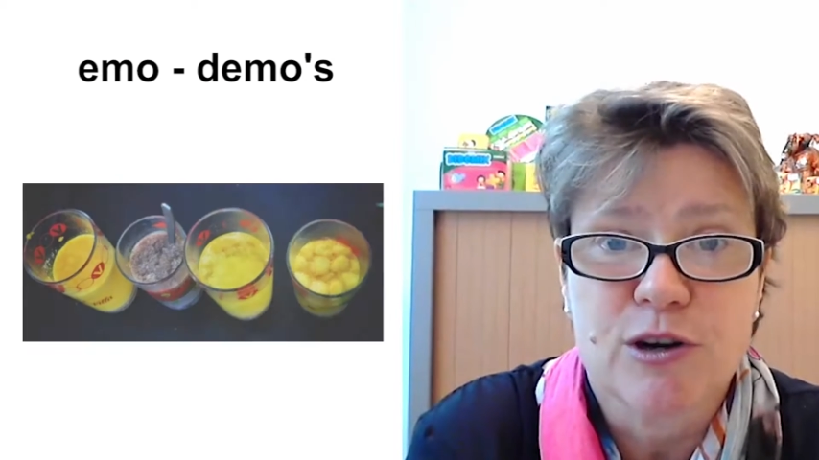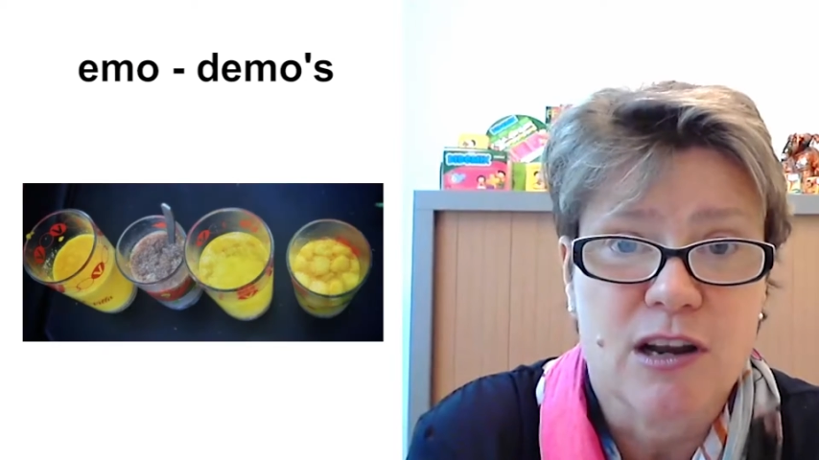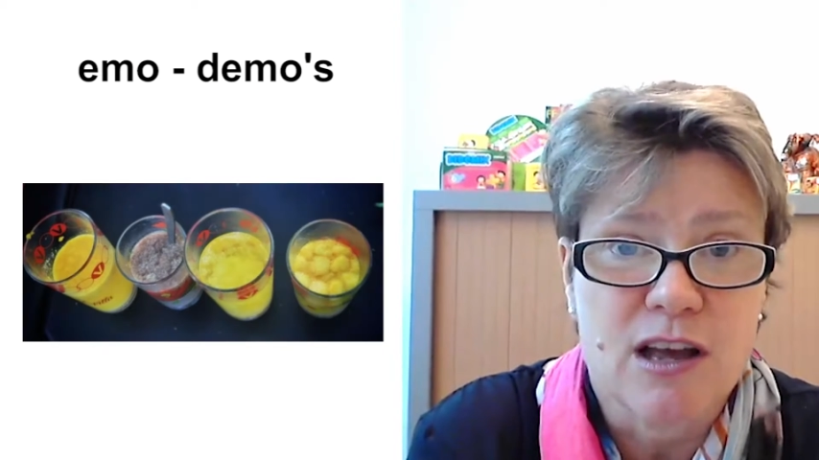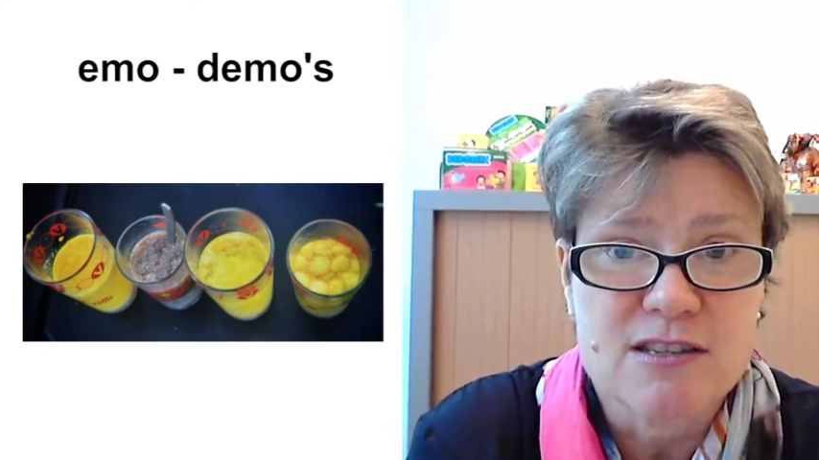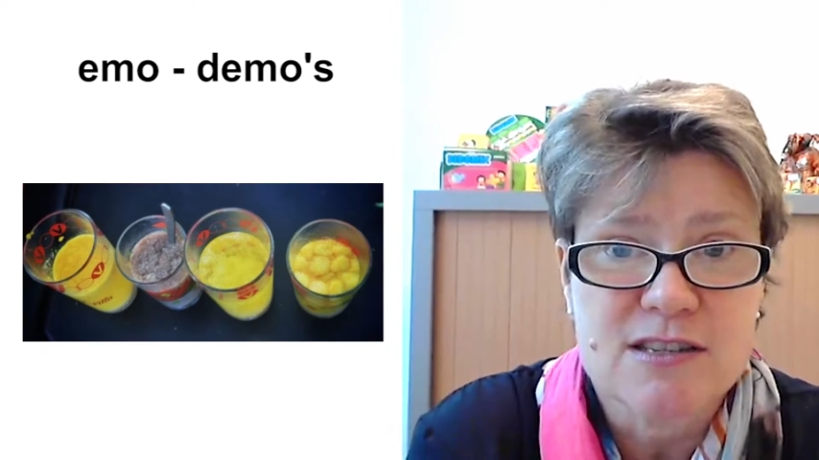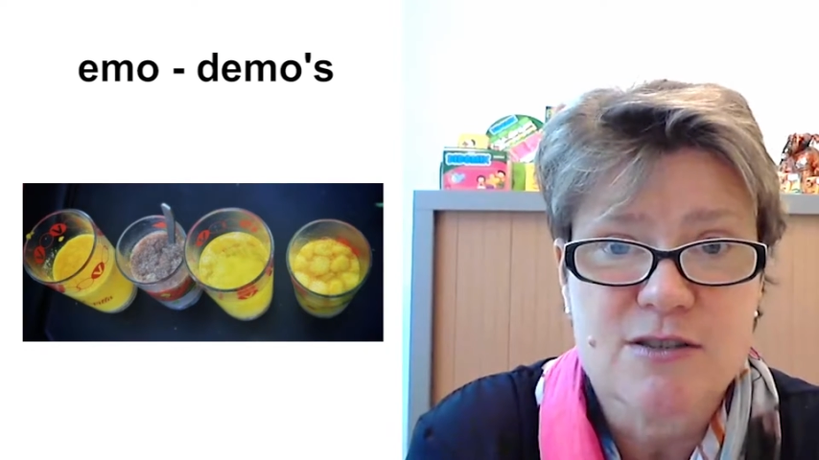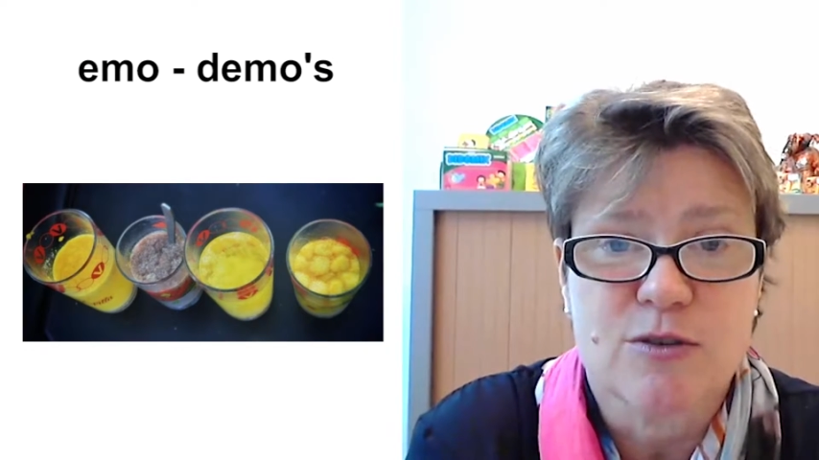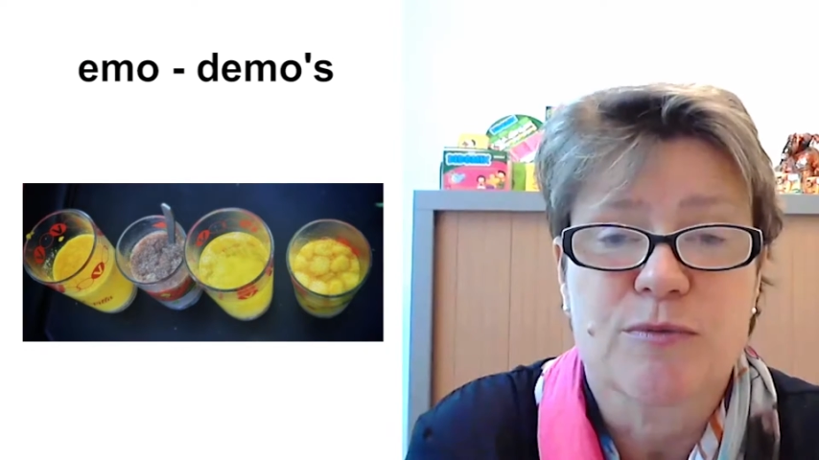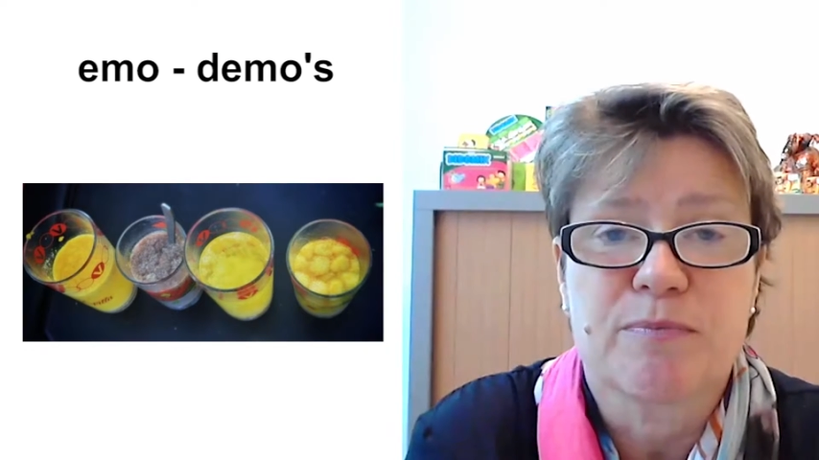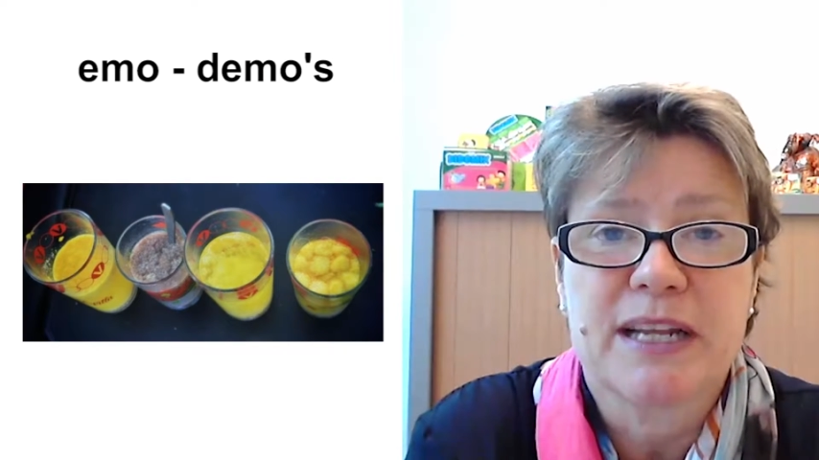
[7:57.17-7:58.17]
glasses on
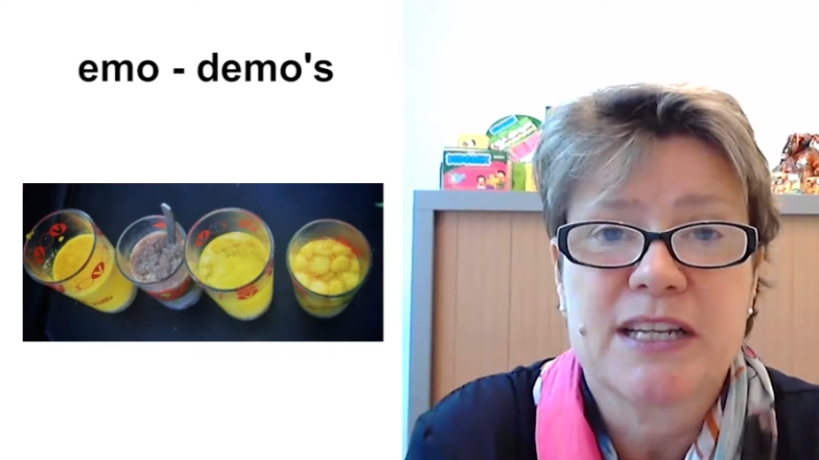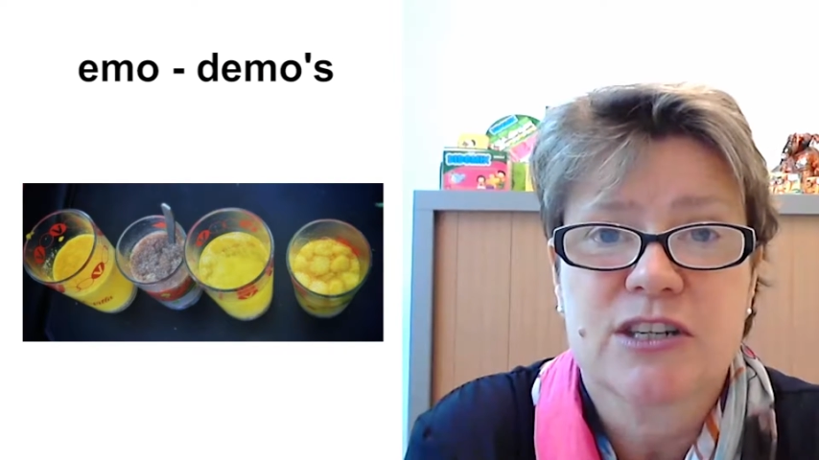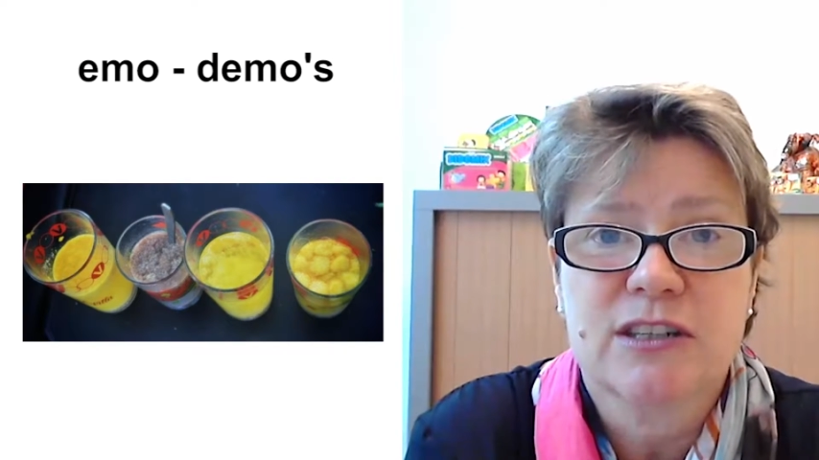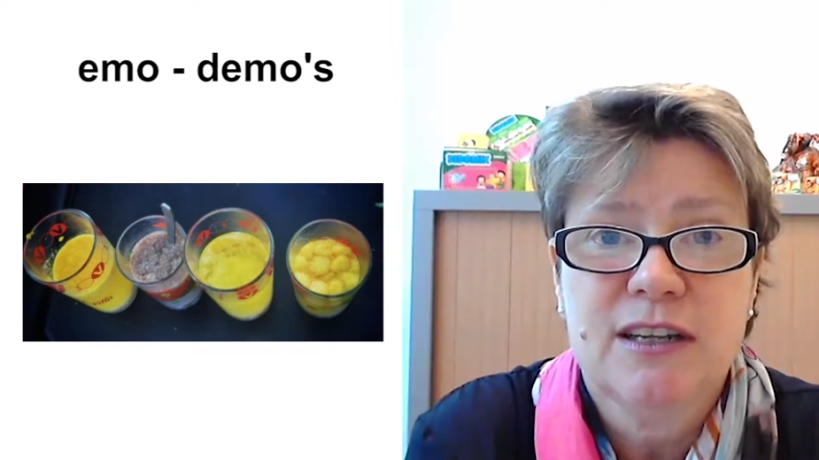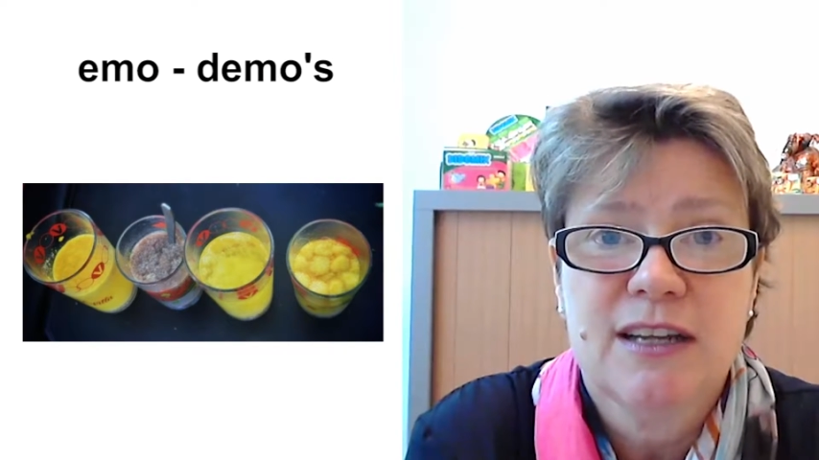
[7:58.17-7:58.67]
the picture.